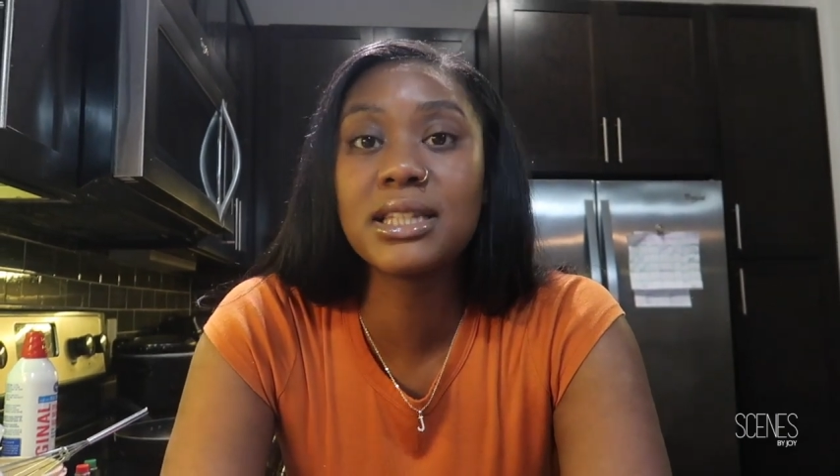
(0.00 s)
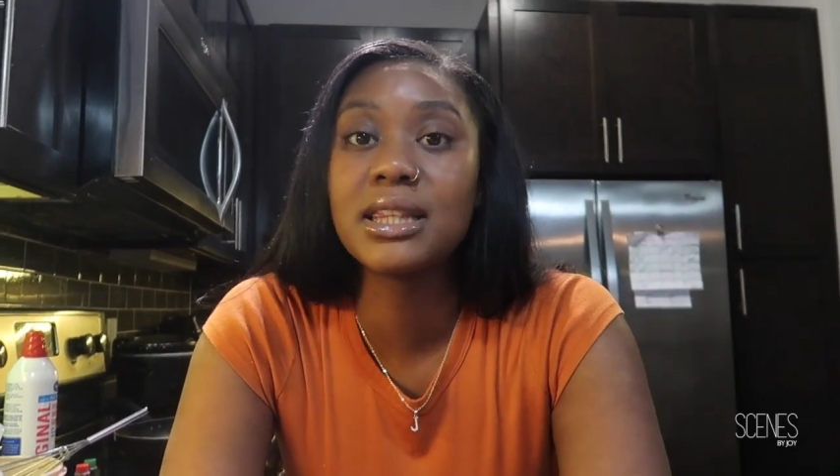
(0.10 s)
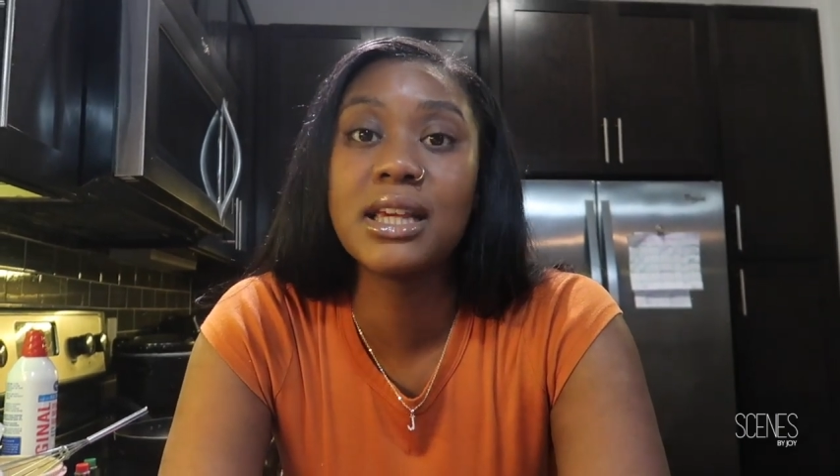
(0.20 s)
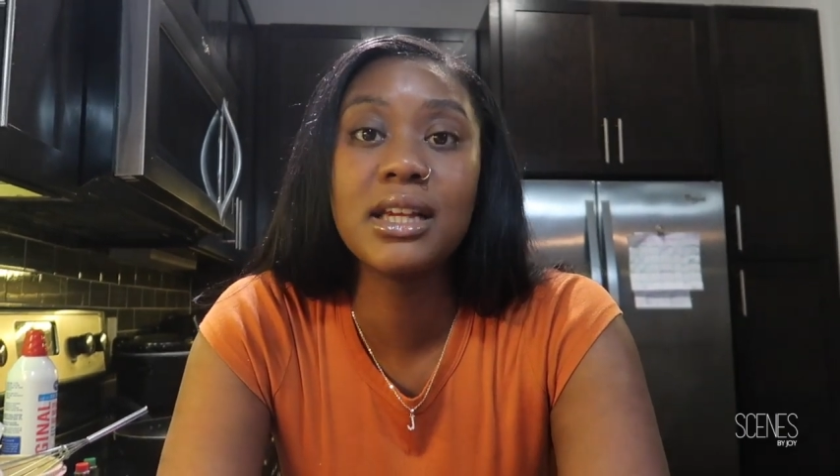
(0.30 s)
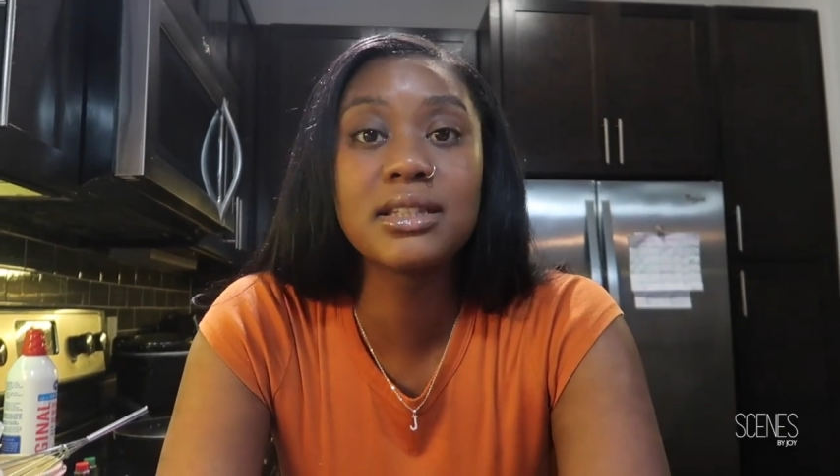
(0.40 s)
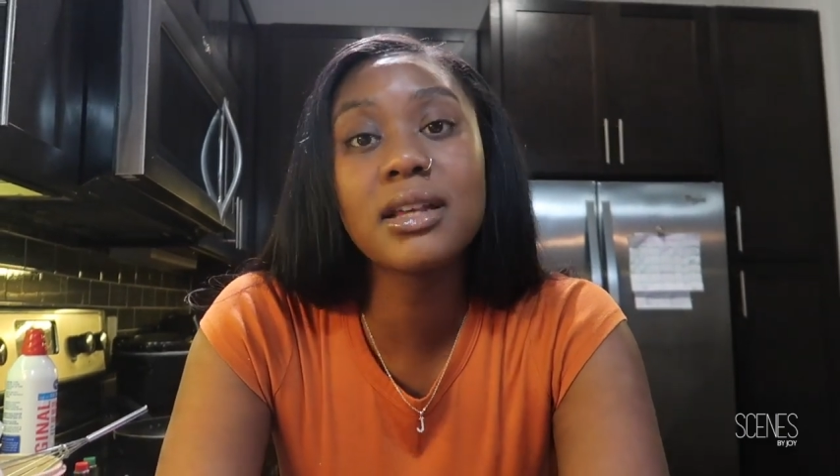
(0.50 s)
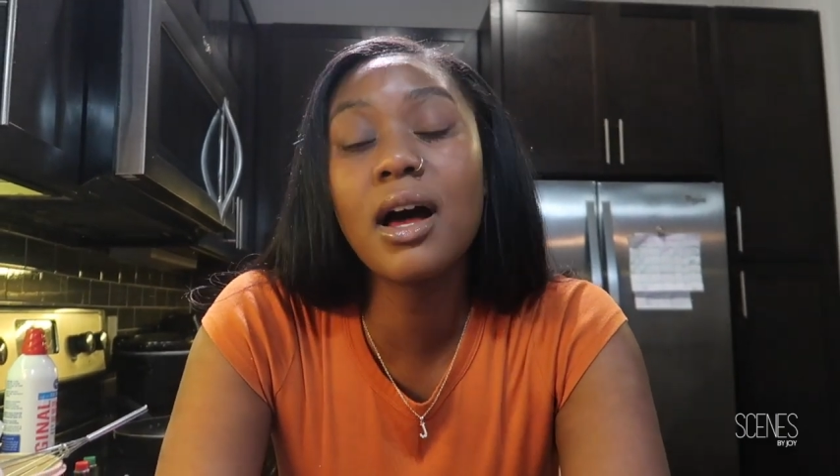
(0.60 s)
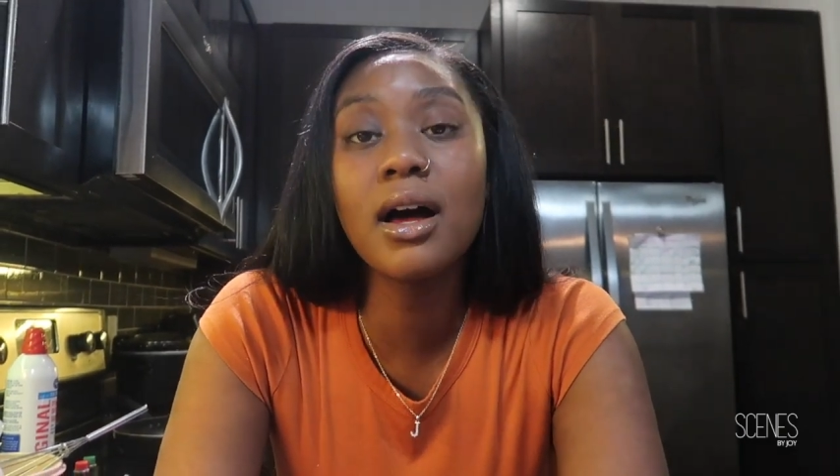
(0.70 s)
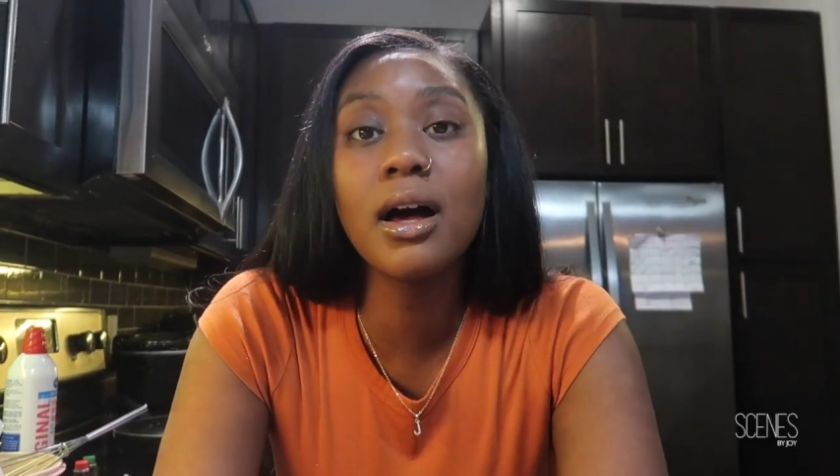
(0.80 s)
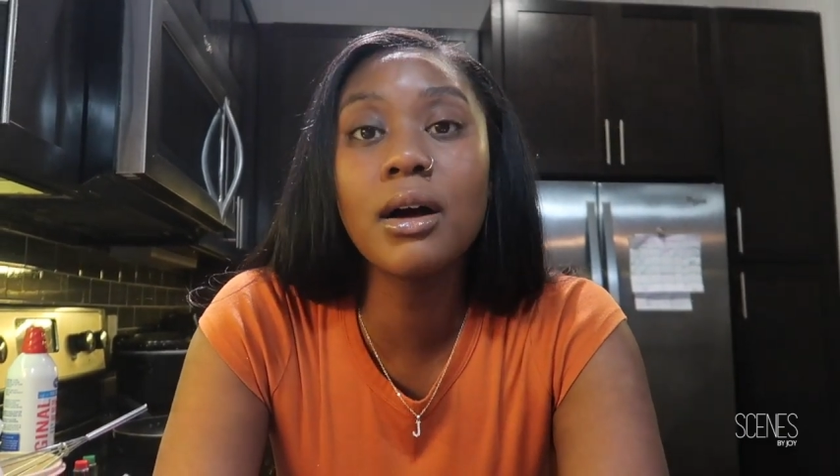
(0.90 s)
the things
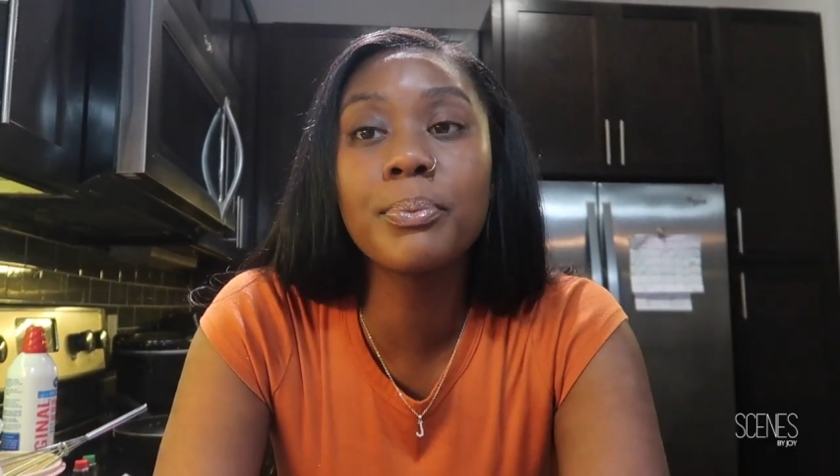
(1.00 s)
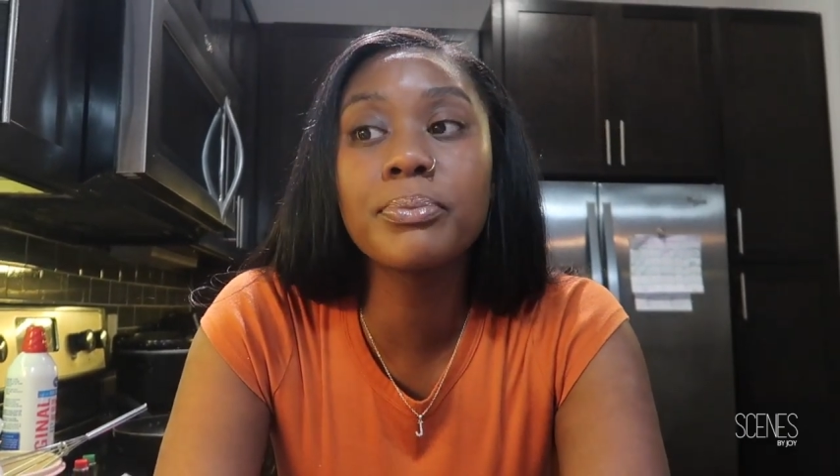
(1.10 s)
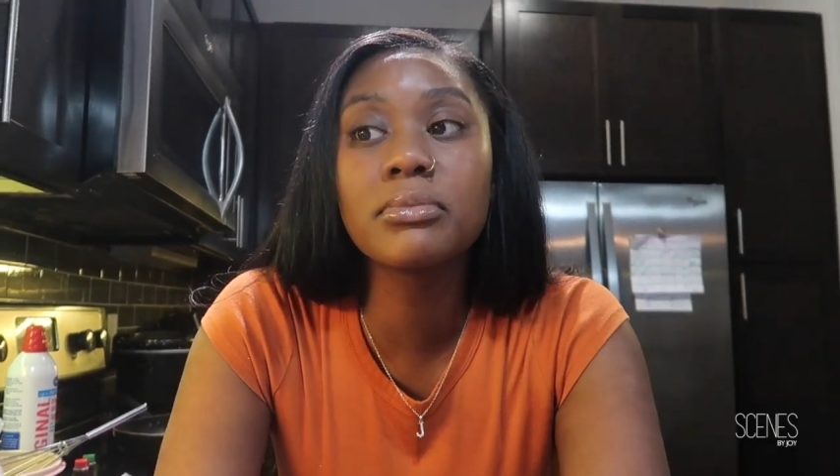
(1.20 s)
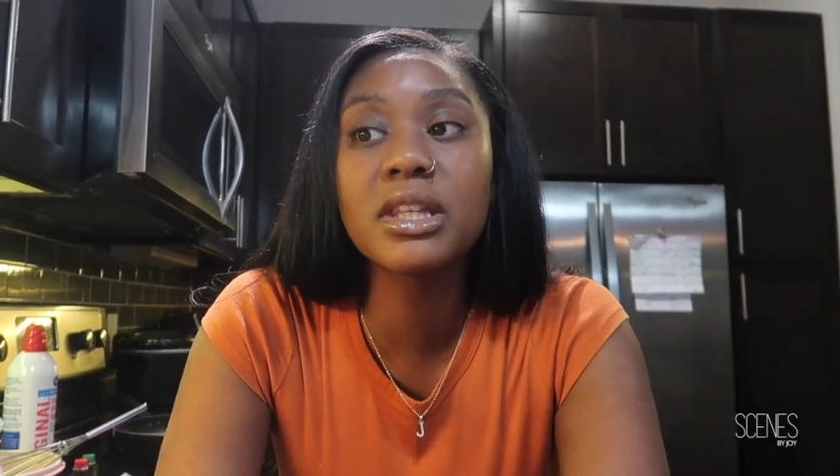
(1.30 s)
up.